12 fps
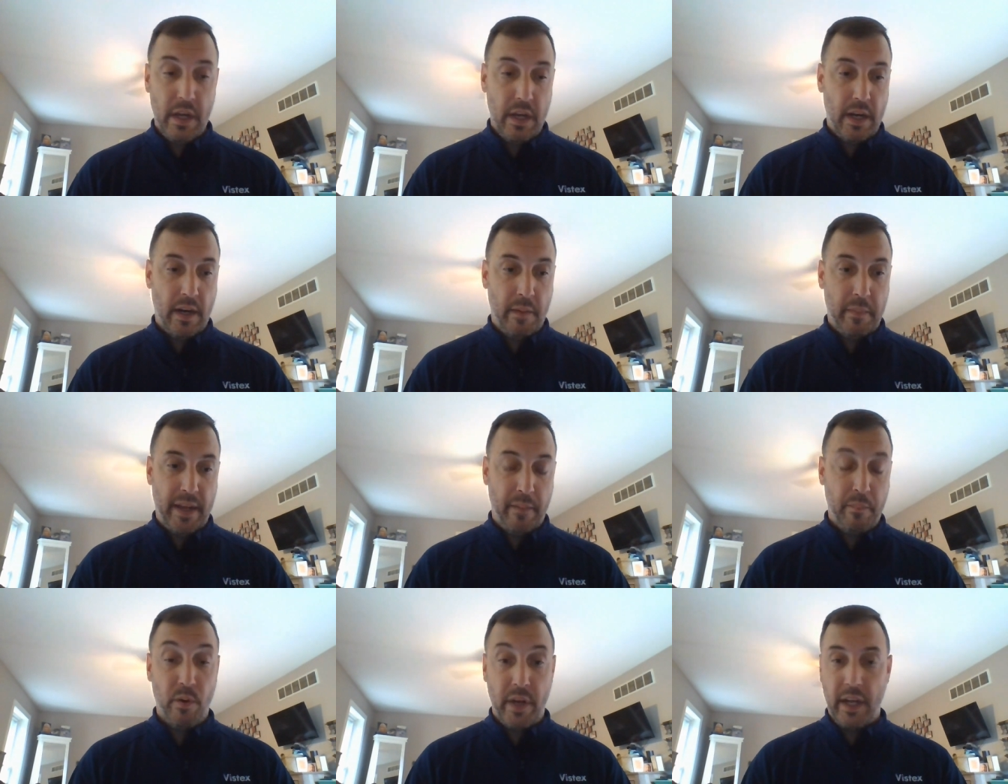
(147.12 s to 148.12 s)
Um,
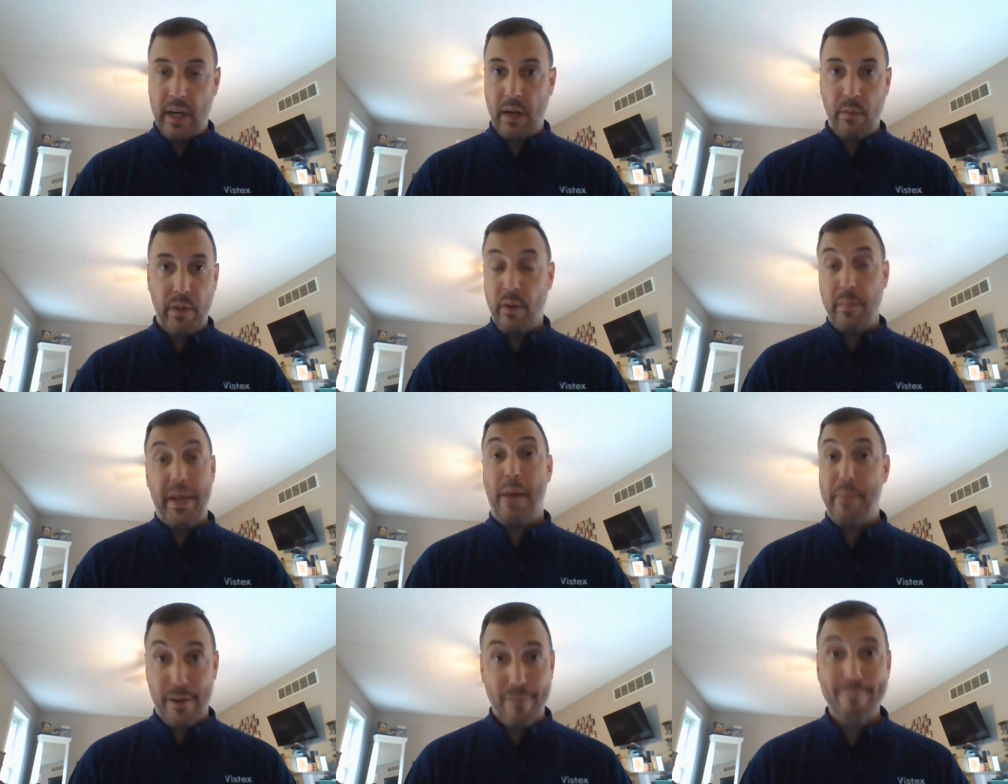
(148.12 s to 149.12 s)
and boy, uh, we couldn't be
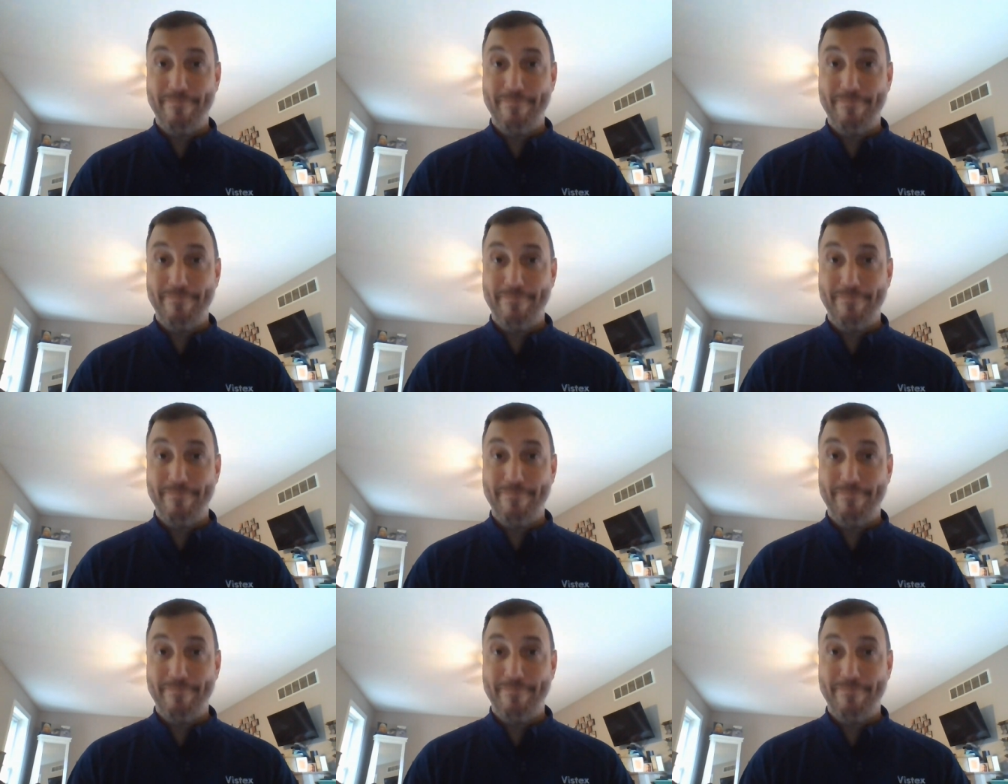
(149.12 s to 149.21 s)
happier.